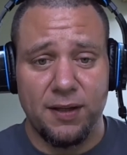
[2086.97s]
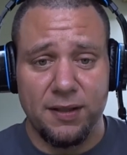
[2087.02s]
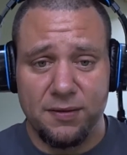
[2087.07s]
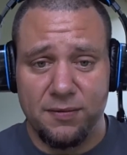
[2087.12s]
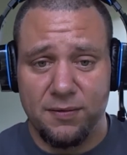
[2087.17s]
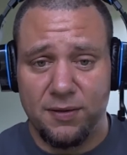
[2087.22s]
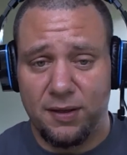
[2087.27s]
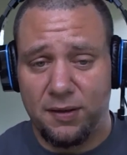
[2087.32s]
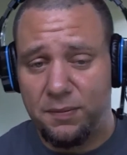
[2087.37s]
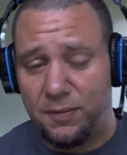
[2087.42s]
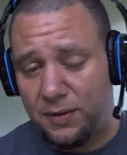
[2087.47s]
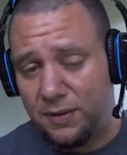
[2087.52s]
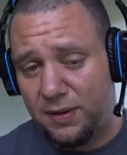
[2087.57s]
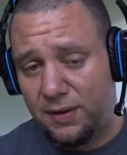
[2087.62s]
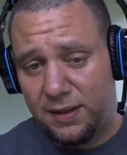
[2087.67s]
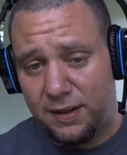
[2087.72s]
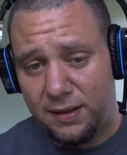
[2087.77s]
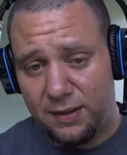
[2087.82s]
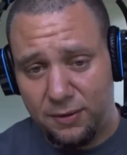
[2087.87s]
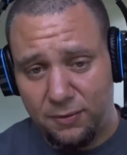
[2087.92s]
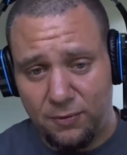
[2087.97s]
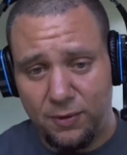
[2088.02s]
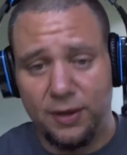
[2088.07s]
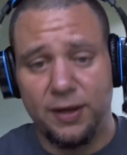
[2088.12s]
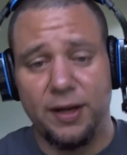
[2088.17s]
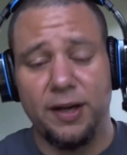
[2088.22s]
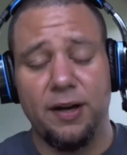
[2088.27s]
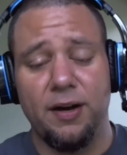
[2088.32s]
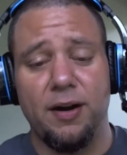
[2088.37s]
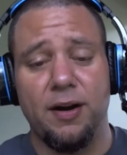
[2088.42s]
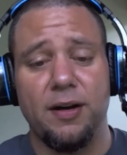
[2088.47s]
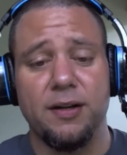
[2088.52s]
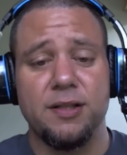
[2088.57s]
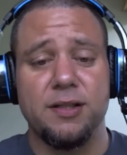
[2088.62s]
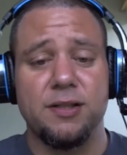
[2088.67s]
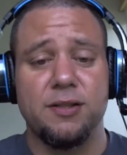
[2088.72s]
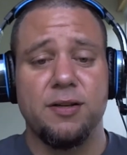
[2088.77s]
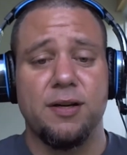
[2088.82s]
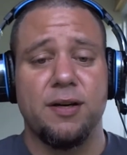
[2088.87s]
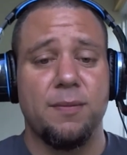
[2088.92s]
things for the community and they're working hard
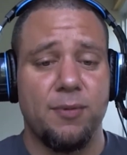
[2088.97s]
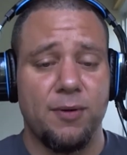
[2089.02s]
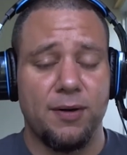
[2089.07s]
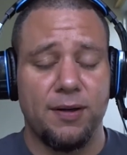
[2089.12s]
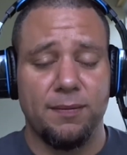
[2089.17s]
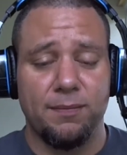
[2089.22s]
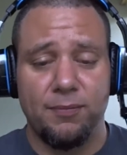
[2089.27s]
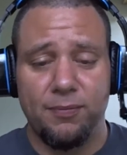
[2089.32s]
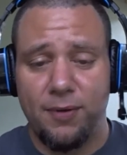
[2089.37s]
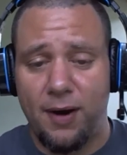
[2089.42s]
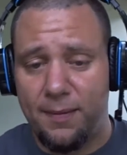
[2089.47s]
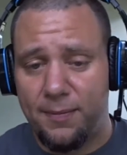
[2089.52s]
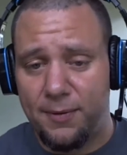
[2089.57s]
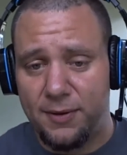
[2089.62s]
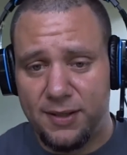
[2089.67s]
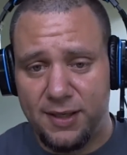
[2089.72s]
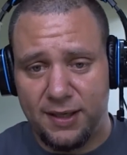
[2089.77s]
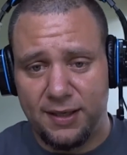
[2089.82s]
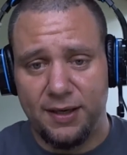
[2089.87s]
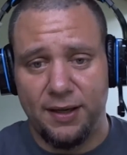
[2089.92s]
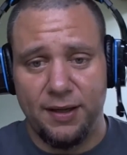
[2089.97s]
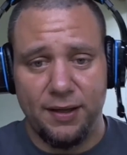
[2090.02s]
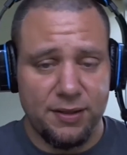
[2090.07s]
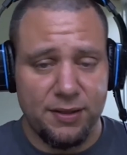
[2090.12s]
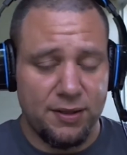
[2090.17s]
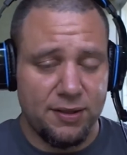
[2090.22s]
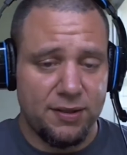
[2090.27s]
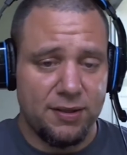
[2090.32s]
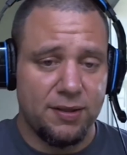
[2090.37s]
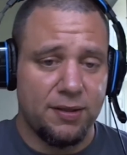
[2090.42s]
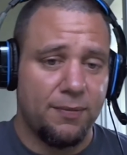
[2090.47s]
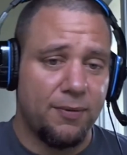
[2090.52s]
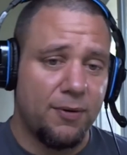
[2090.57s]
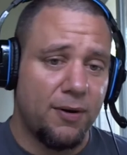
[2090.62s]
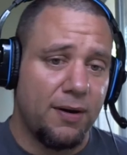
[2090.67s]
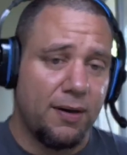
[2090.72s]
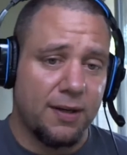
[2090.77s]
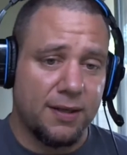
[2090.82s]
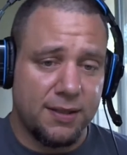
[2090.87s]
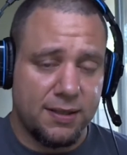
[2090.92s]
to try to bring proper technology to their
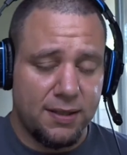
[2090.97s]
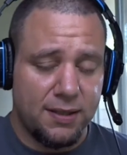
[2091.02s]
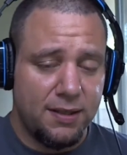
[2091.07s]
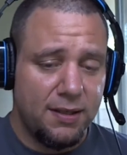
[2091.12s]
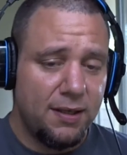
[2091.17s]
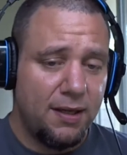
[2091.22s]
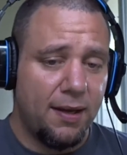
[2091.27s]
products